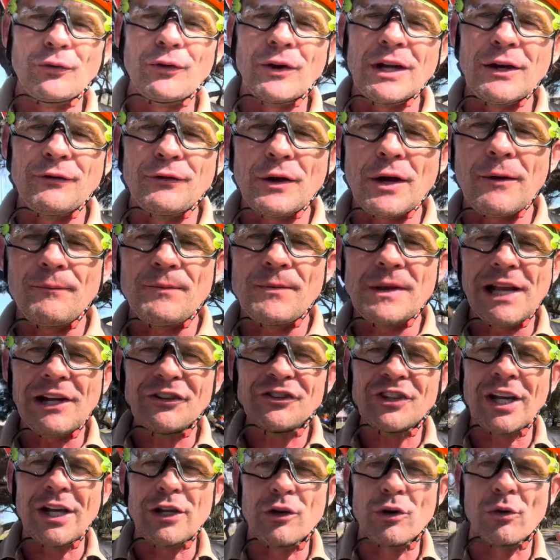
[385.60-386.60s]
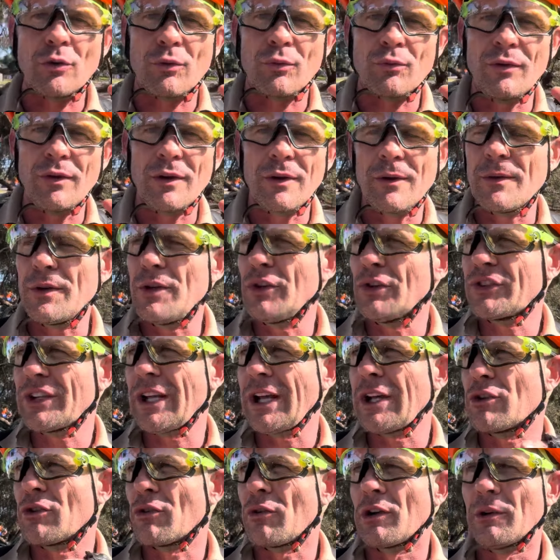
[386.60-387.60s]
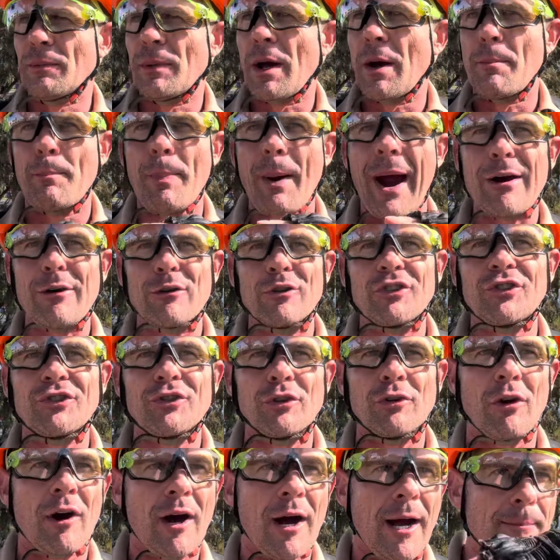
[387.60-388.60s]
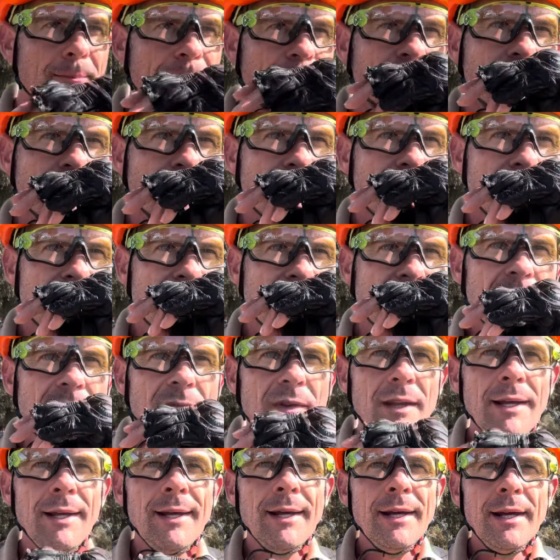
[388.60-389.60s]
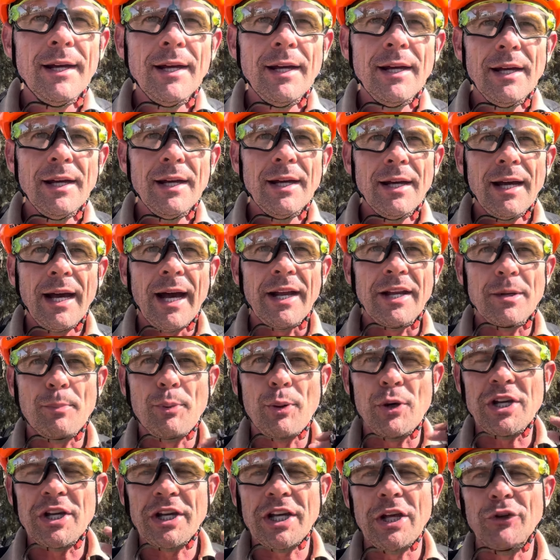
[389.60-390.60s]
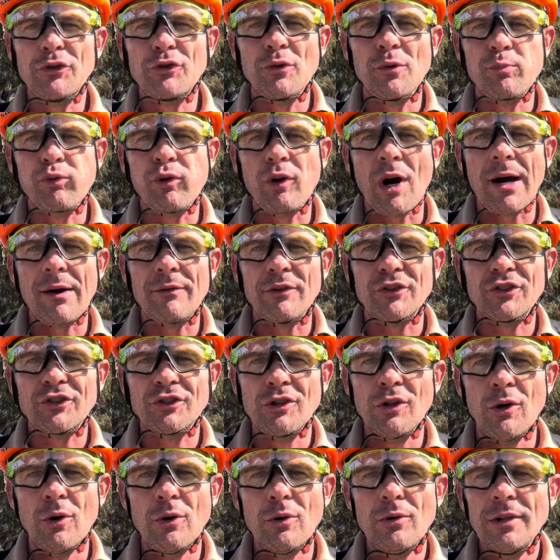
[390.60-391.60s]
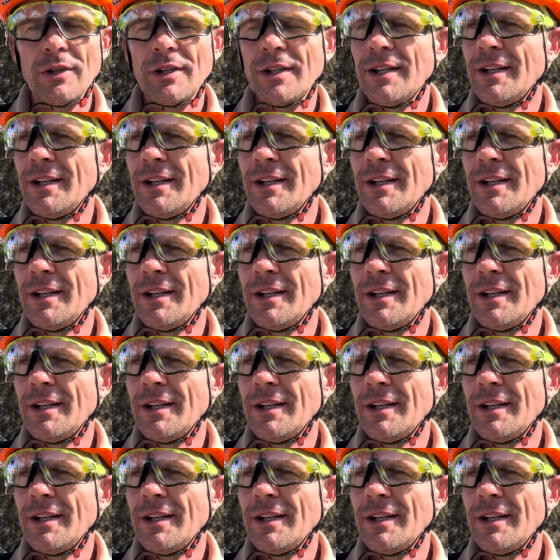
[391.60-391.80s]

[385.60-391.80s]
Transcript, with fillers: for if, if let's say you're you say you're a, a barrister, right? And you're putting your kids through private school,